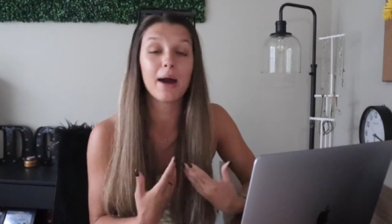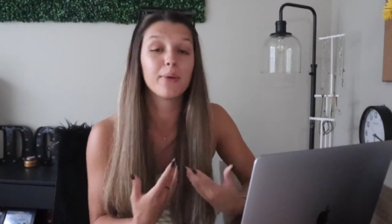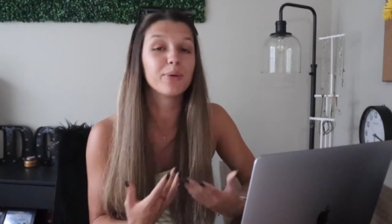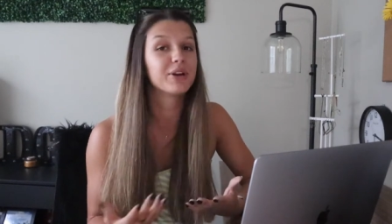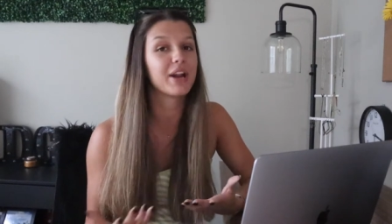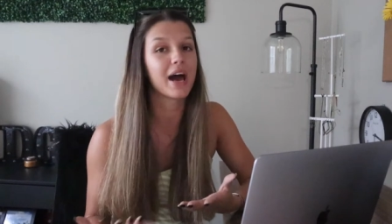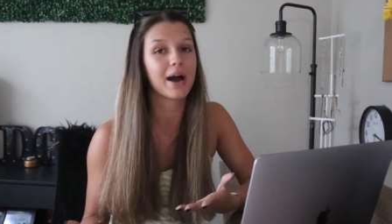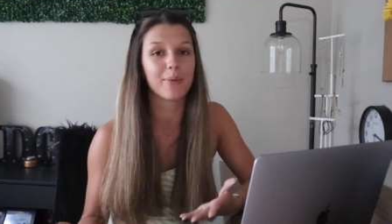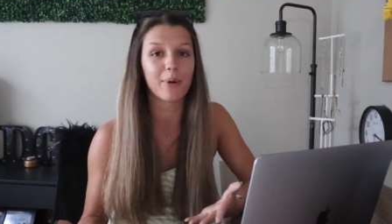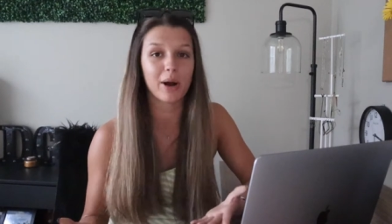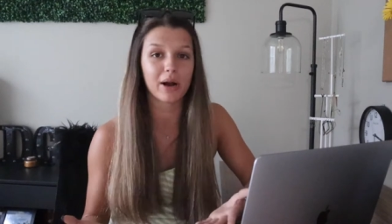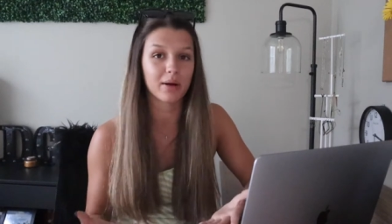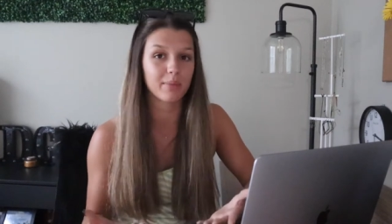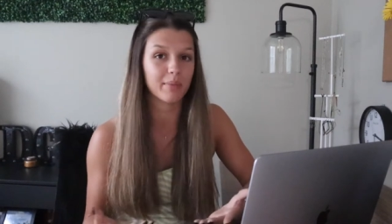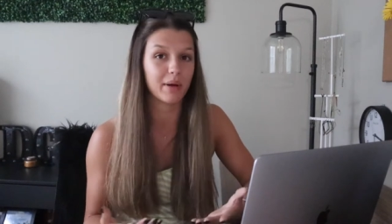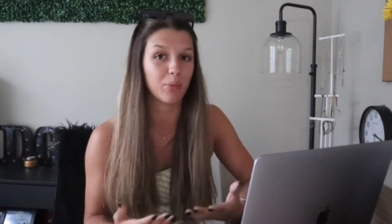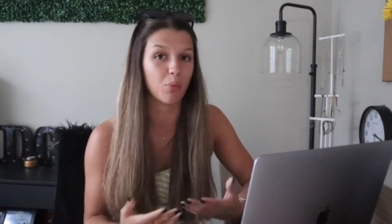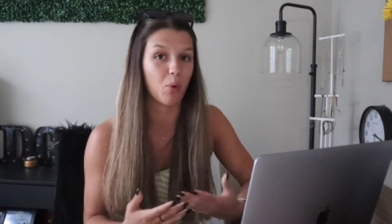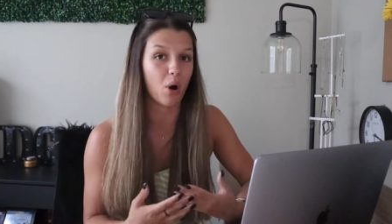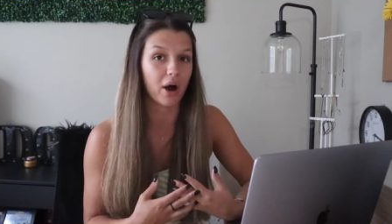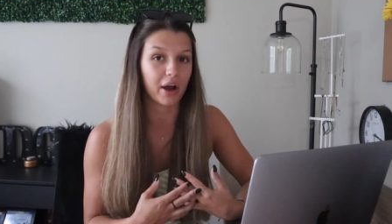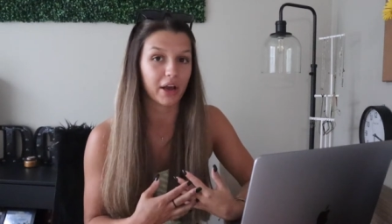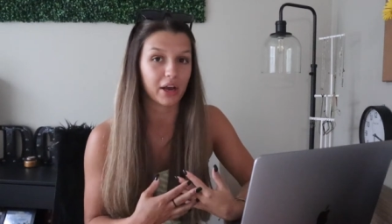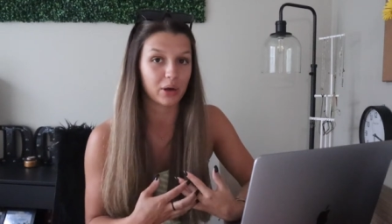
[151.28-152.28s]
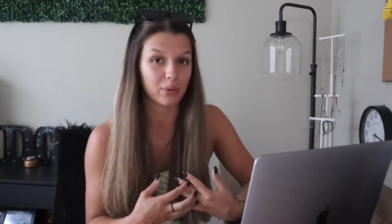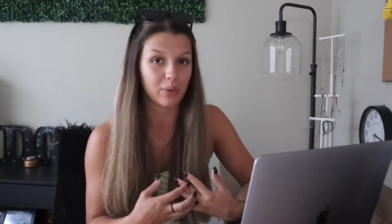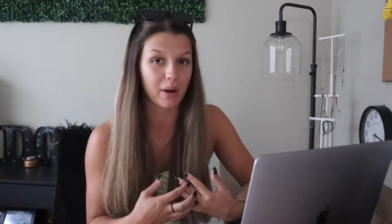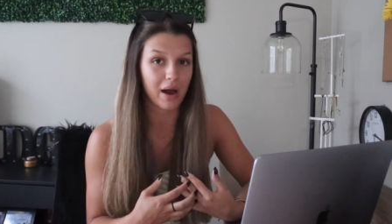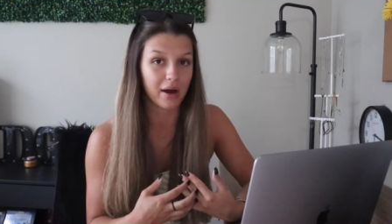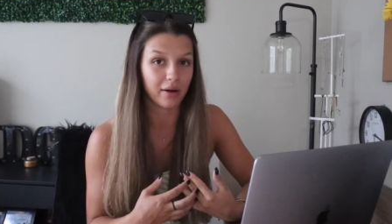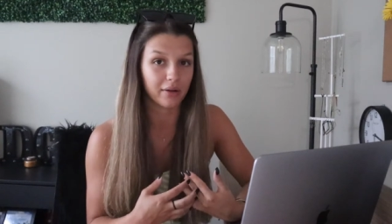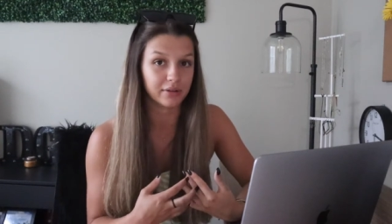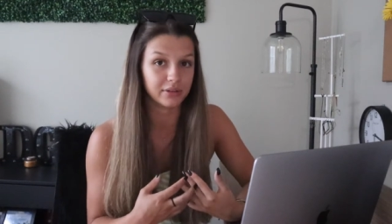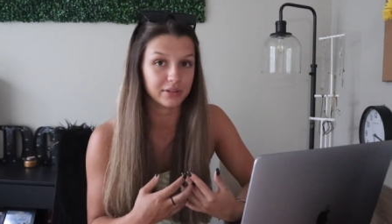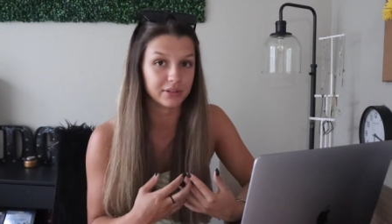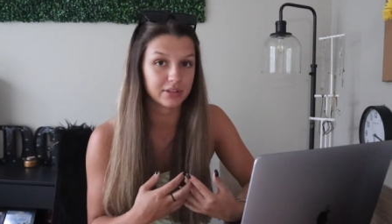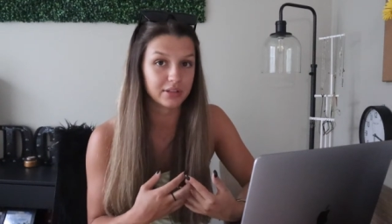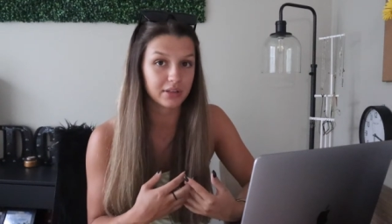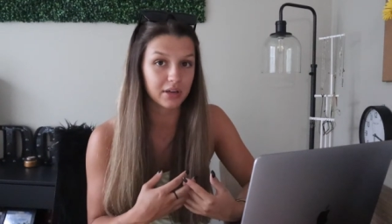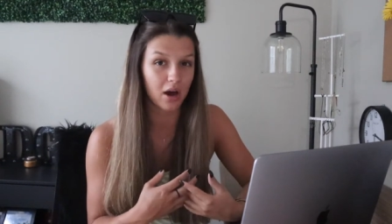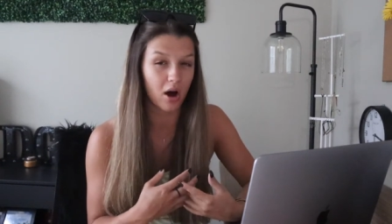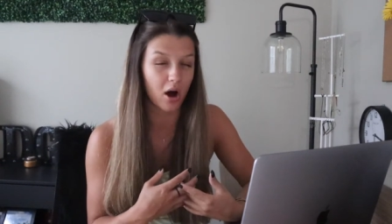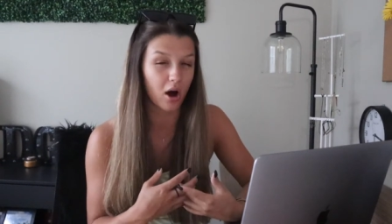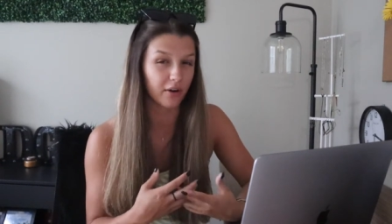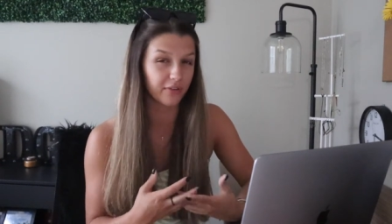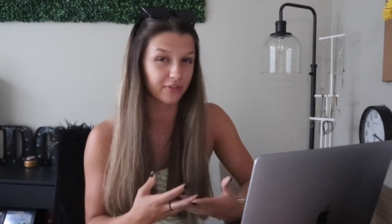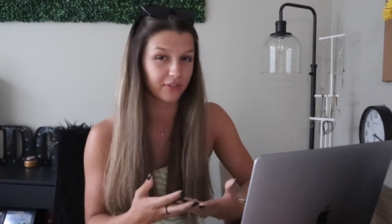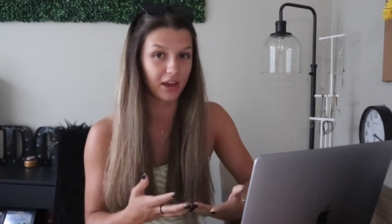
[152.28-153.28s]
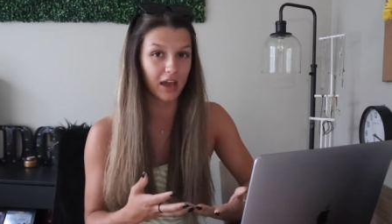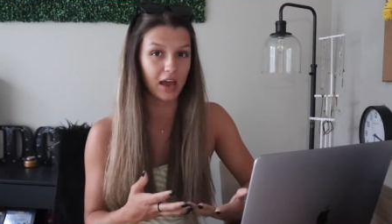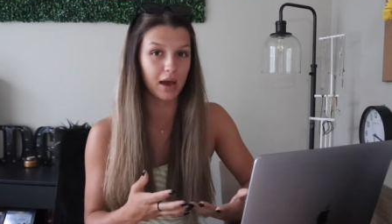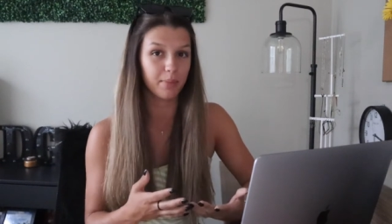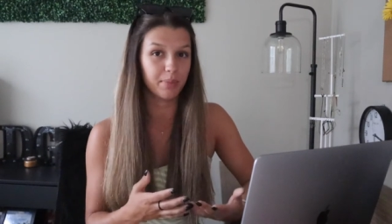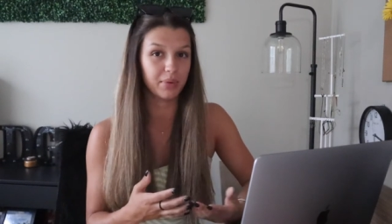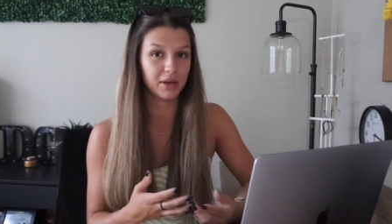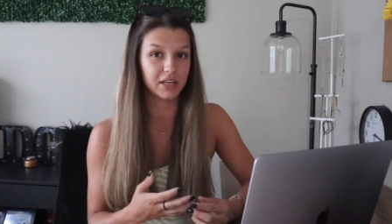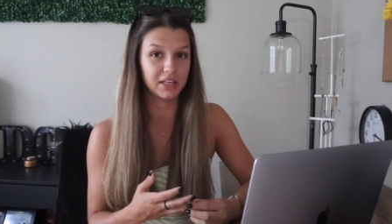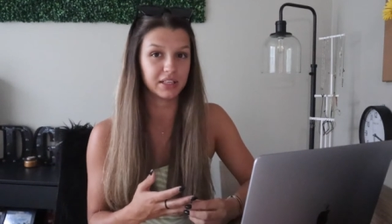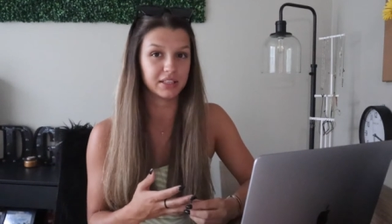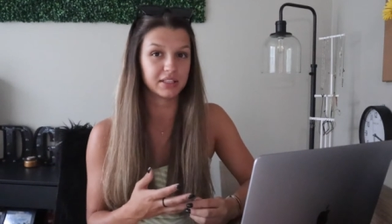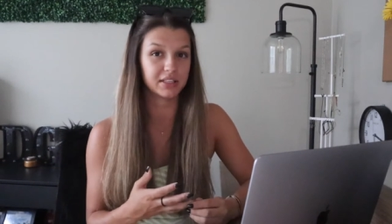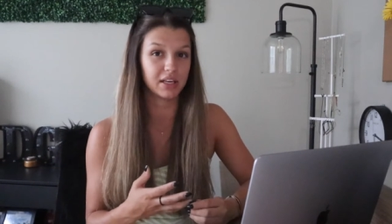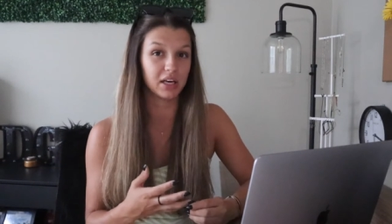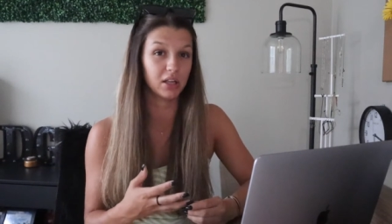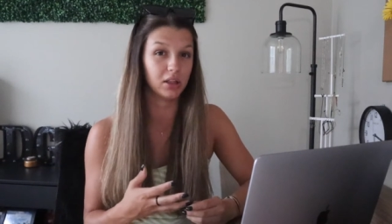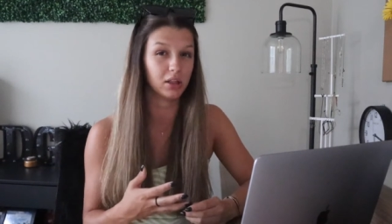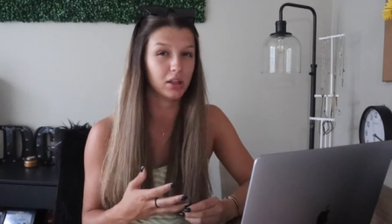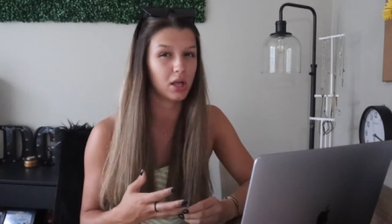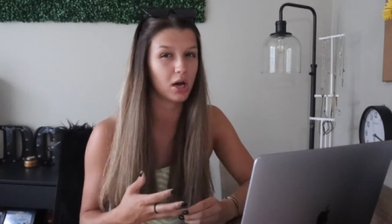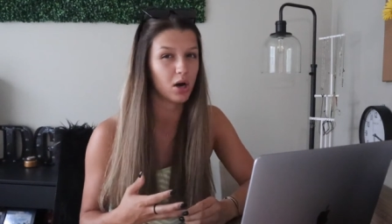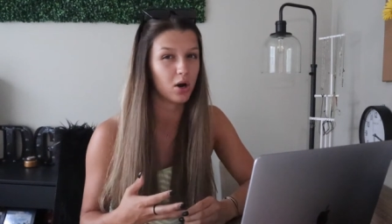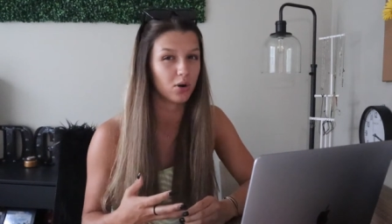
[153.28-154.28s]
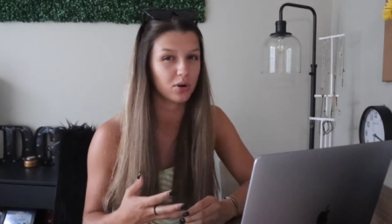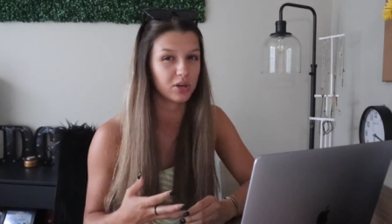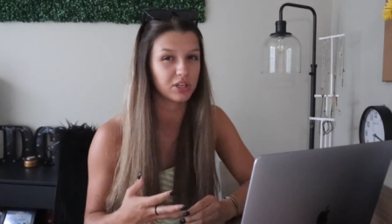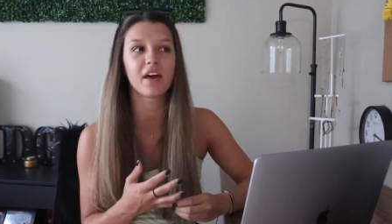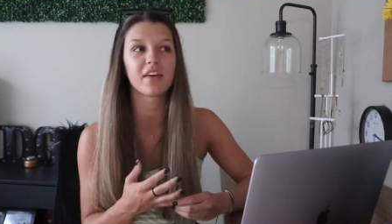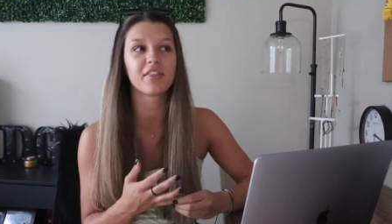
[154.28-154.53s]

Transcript: I would not recommend walking around off campus alone.